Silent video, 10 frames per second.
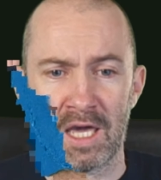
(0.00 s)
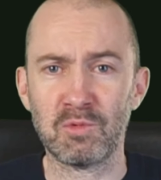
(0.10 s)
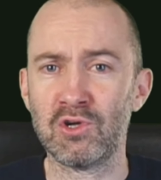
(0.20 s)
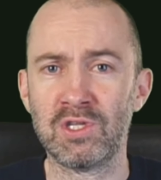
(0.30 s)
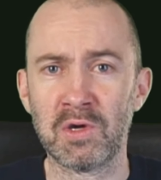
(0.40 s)

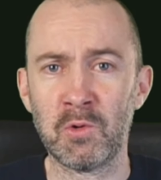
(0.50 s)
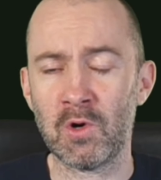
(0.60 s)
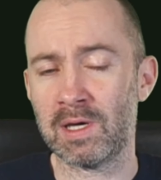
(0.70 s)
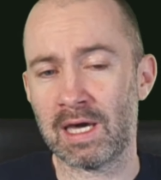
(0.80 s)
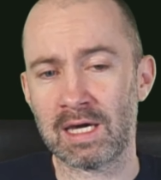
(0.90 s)
I'm good to
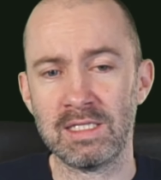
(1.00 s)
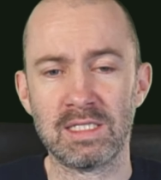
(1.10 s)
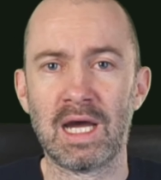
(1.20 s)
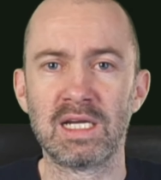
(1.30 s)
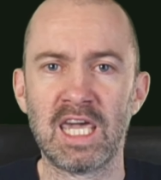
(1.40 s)
go. I can
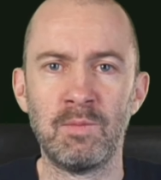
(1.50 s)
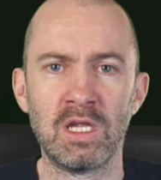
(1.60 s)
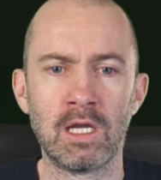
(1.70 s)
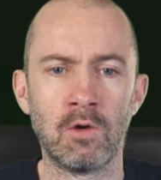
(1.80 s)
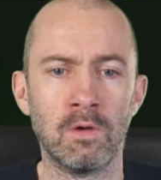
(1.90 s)
start
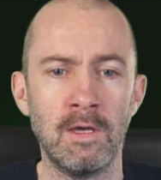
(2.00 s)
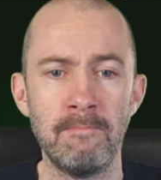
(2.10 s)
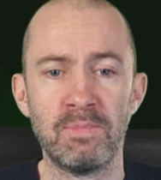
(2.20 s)
gaming now.